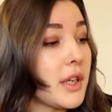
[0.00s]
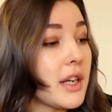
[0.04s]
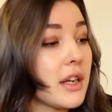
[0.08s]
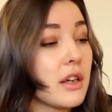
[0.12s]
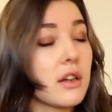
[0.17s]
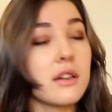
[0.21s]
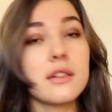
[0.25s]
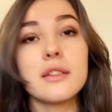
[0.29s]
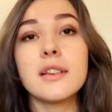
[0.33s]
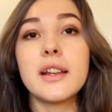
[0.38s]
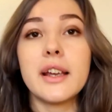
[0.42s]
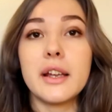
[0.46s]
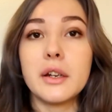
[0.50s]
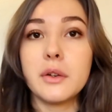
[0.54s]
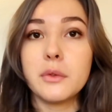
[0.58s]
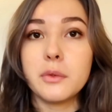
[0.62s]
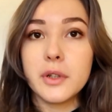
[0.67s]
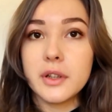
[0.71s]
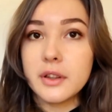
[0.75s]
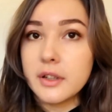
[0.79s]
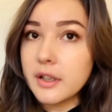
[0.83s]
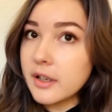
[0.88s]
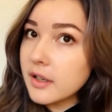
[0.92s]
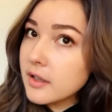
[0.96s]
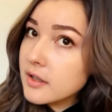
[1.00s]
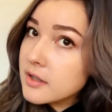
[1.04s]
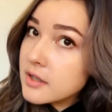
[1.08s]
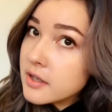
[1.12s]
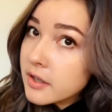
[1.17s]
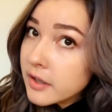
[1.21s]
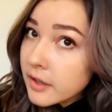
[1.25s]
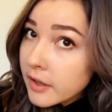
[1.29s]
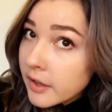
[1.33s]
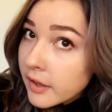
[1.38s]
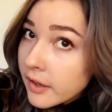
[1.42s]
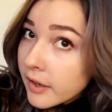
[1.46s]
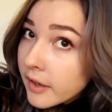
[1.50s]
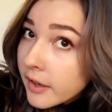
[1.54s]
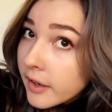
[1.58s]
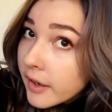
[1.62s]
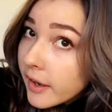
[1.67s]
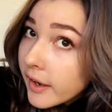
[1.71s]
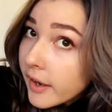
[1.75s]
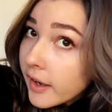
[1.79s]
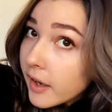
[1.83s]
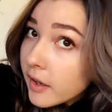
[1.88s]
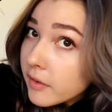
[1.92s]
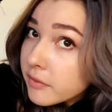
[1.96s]
content with this.
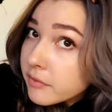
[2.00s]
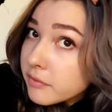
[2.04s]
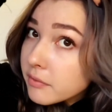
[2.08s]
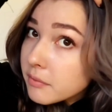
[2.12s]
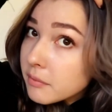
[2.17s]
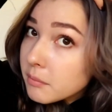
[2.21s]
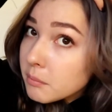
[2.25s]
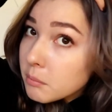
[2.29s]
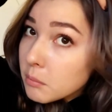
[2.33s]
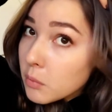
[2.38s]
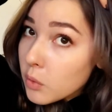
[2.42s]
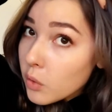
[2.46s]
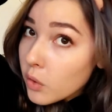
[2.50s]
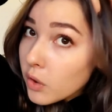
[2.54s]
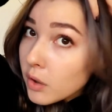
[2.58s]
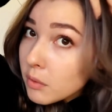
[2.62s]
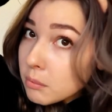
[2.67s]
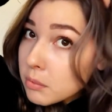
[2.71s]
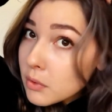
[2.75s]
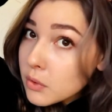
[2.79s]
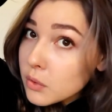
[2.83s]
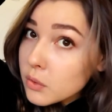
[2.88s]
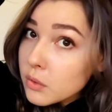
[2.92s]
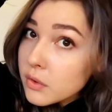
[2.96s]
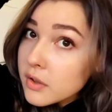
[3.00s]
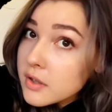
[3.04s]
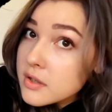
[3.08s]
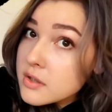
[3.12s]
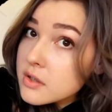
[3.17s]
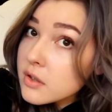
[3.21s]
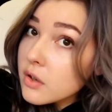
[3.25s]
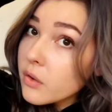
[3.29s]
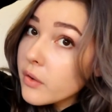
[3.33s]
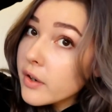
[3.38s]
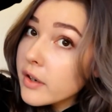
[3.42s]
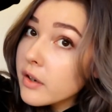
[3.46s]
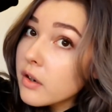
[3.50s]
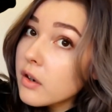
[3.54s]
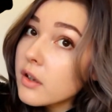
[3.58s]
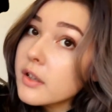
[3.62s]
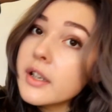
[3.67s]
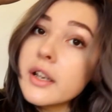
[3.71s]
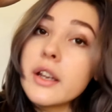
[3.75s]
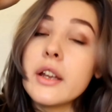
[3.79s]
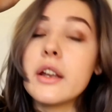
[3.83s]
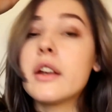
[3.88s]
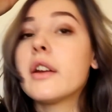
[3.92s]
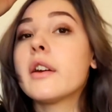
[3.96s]
I have more blueness going on
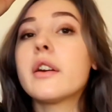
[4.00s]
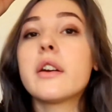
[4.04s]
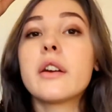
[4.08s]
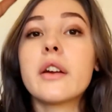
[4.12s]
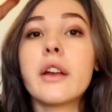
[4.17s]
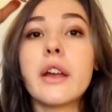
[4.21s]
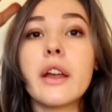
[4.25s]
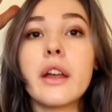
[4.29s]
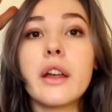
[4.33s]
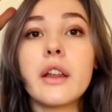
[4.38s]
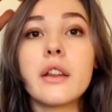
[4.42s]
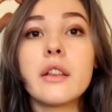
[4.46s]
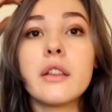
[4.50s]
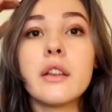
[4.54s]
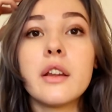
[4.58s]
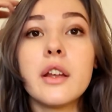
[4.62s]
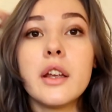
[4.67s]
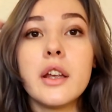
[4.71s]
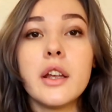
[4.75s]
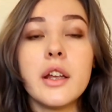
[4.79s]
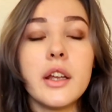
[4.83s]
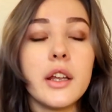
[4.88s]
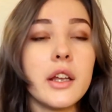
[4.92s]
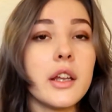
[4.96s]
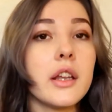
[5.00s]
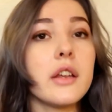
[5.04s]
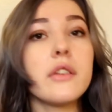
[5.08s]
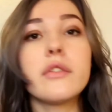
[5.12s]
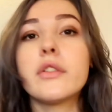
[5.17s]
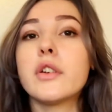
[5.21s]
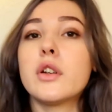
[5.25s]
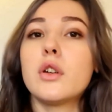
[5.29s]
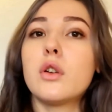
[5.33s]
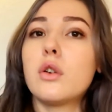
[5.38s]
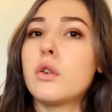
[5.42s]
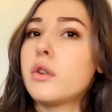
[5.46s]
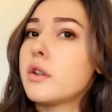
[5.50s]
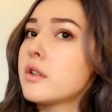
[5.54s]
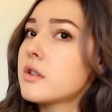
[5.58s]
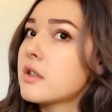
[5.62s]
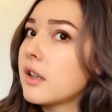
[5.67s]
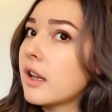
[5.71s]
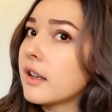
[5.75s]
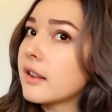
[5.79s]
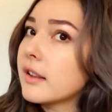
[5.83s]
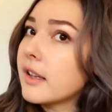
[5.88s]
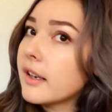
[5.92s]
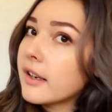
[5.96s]
here, and even though it's
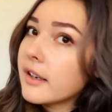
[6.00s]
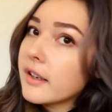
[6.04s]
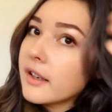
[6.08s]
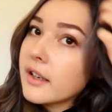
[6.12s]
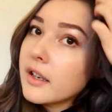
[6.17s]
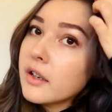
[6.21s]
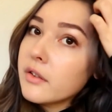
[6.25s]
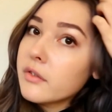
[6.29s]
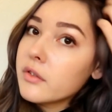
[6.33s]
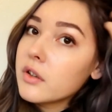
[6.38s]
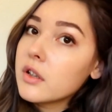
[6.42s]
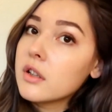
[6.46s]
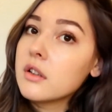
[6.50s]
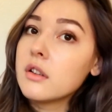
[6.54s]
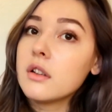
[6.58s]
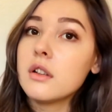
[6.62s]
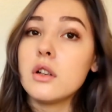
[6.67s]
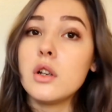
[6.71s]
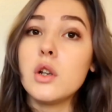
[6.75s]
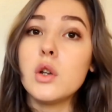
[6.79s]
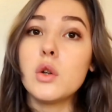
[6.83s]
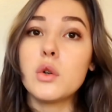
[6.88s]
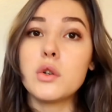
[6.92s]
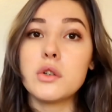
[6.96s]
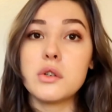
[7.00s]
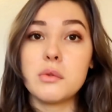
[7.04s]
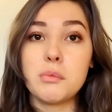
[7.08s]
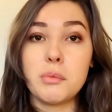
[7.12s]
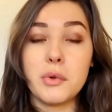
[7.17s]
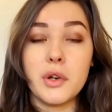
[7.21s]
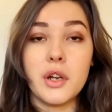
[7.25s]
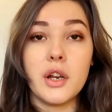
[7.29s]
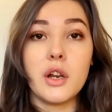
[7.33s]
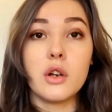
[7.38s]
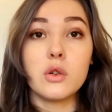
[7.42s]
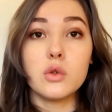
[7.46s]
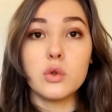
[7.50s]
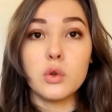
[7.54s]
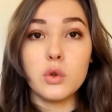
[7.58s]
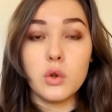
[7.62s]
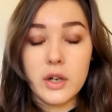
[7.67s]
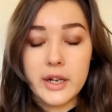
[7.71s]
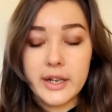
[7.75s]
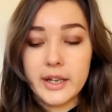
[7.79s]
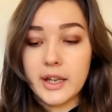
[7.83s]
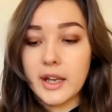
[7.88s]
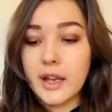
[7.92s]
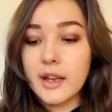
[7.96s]
not that even, looks pretty cool,
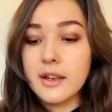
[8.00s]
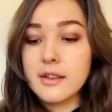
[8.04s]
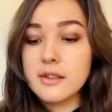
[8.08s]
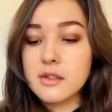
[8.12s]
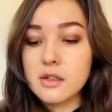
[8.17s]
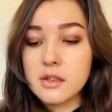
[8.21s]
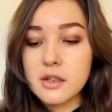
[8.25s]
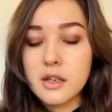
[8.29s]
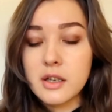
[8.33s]
I guess.